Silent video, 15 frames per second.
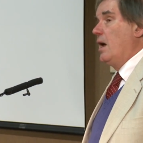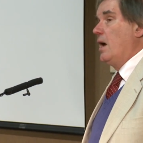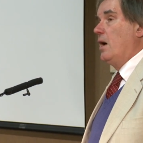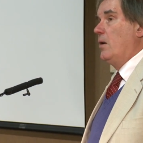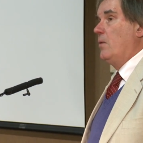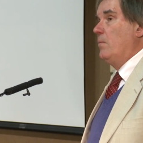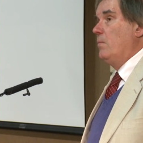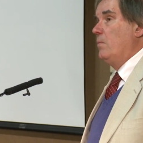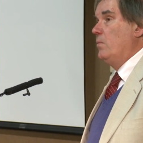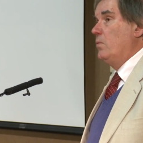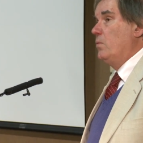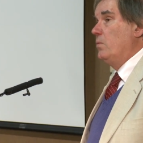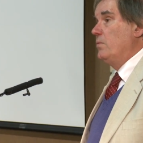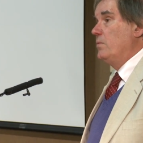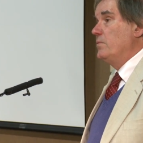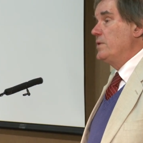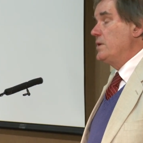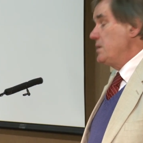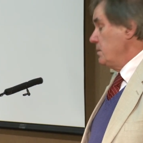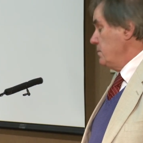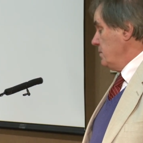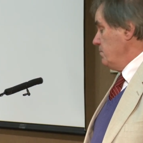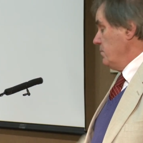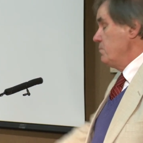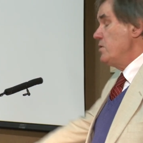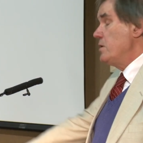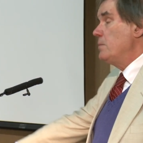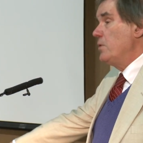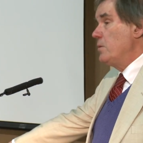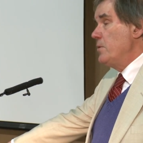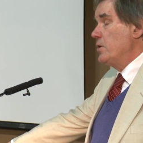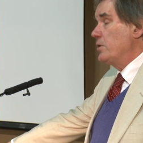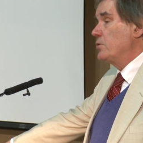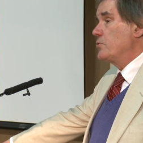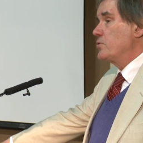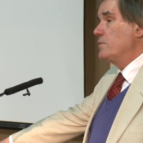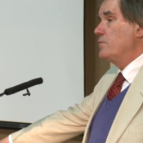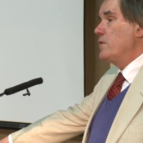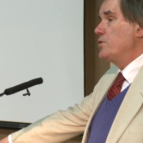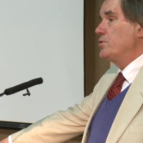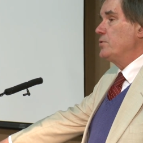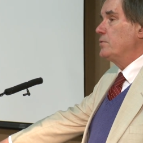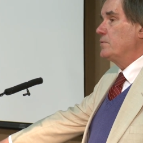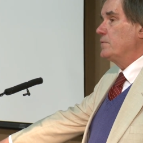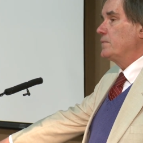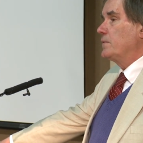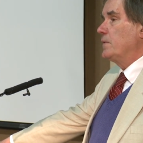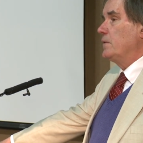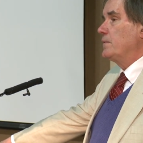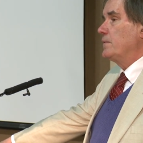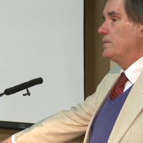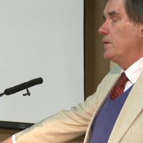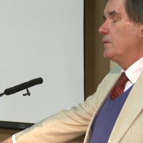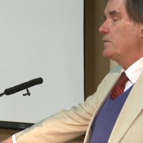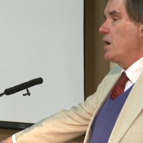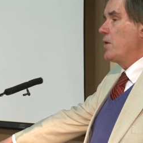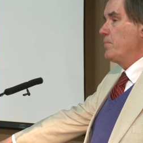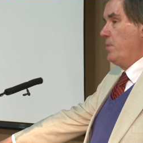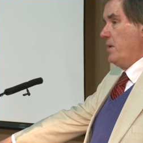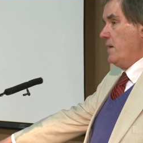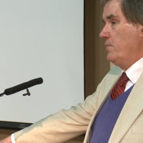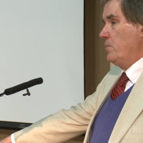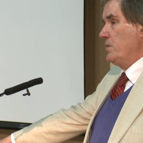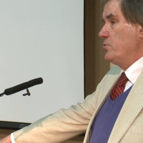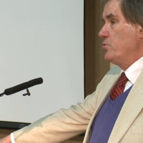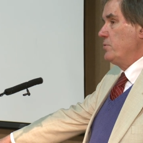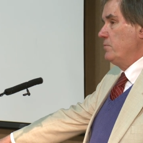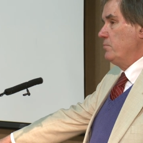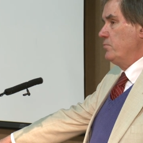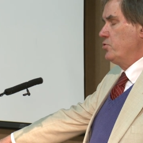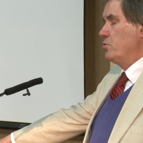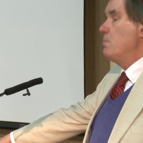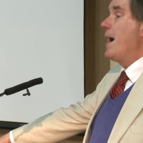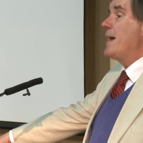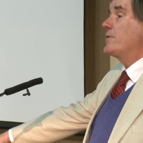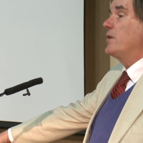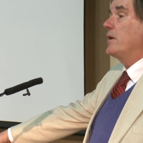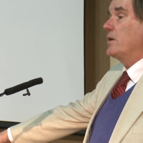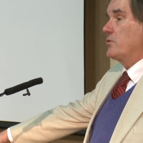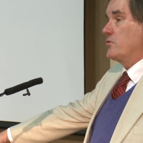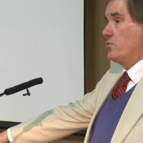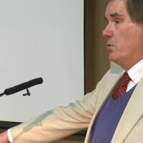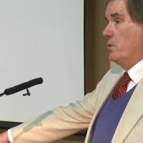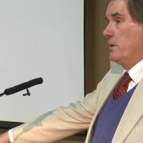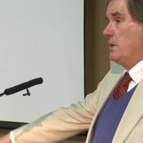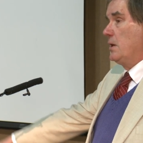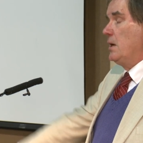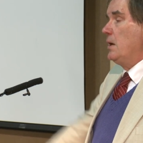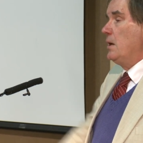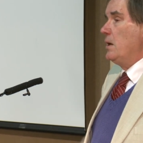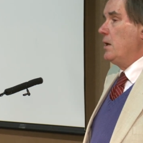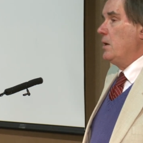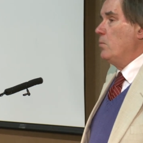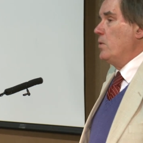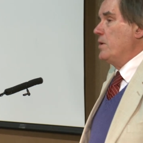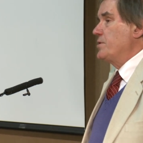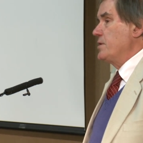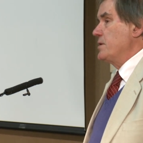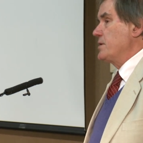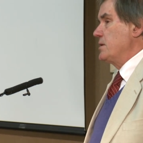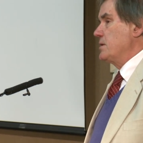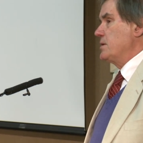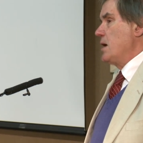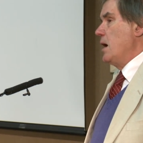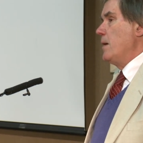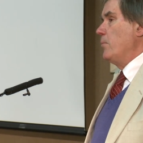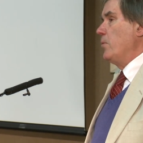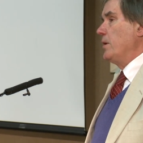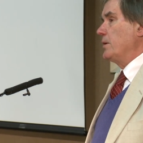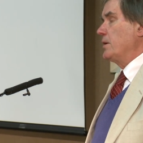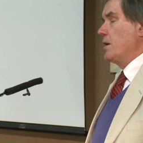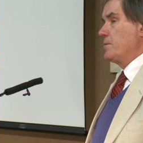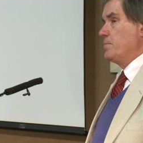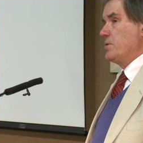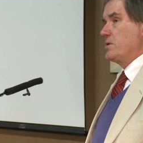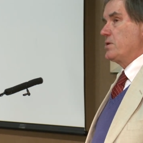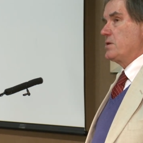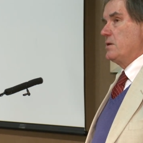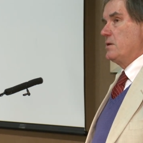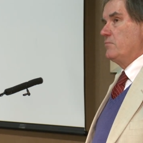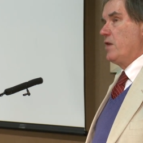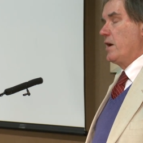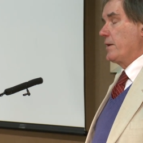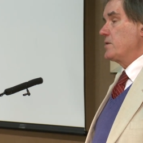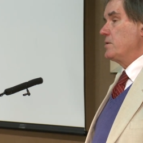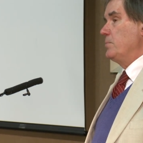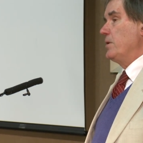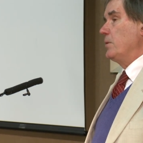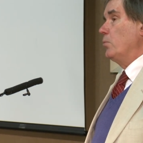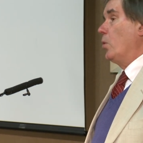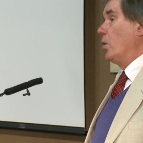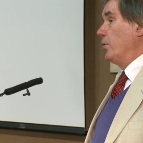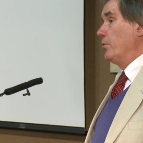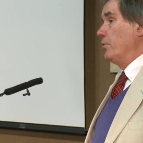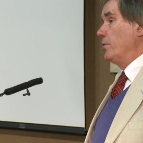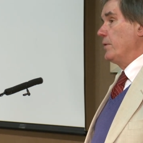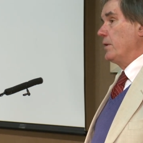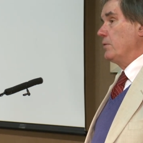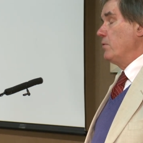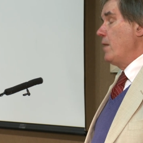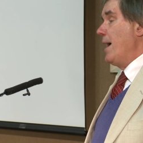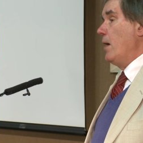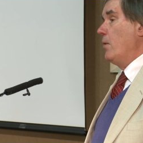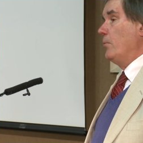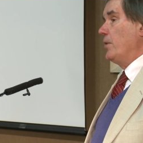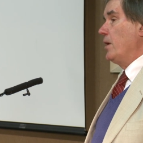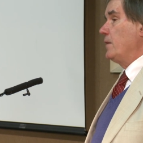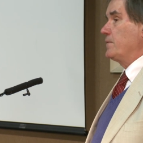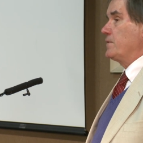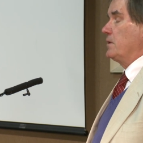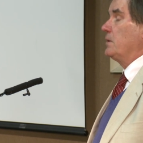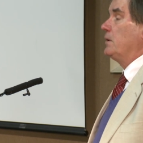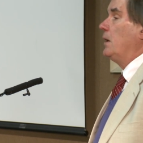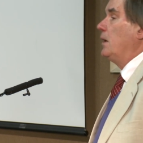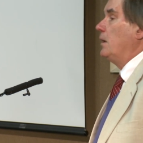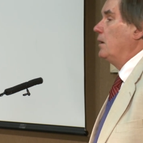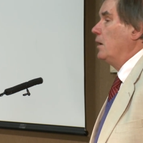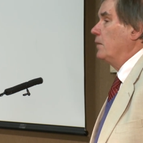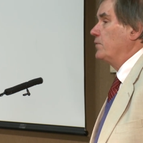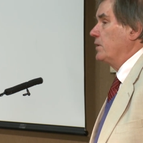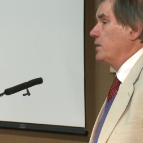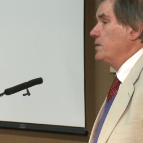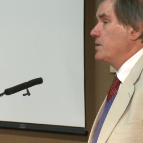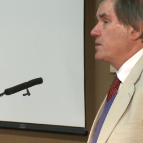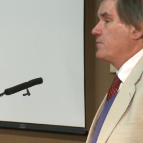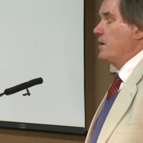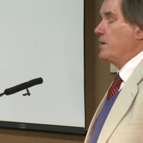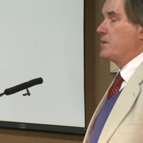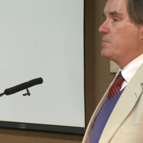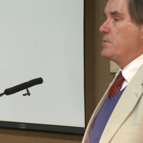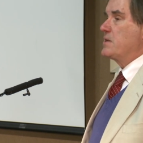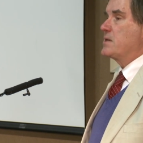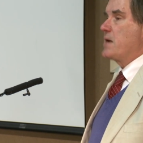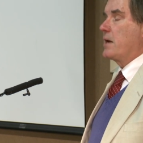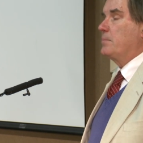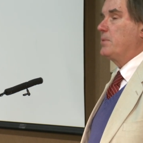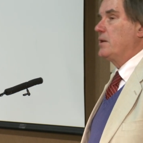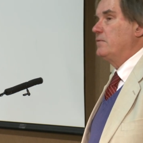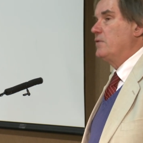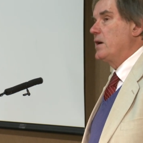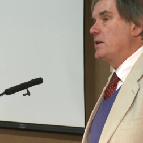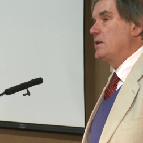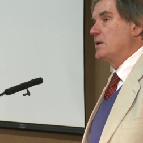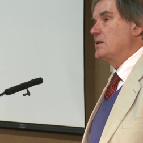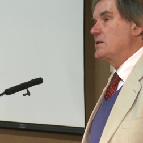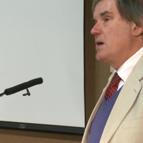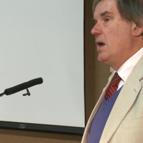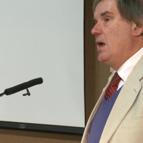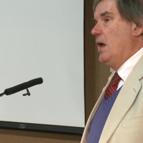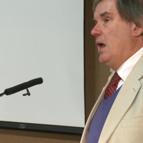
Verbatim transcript: Um, the, the miracles of Reginald of, of, of Cuthbert have one dramatic story in which it's the time when Cuthbert's uh, relics are being wandering around after after Lindisfarne has been sacked by the Vikings.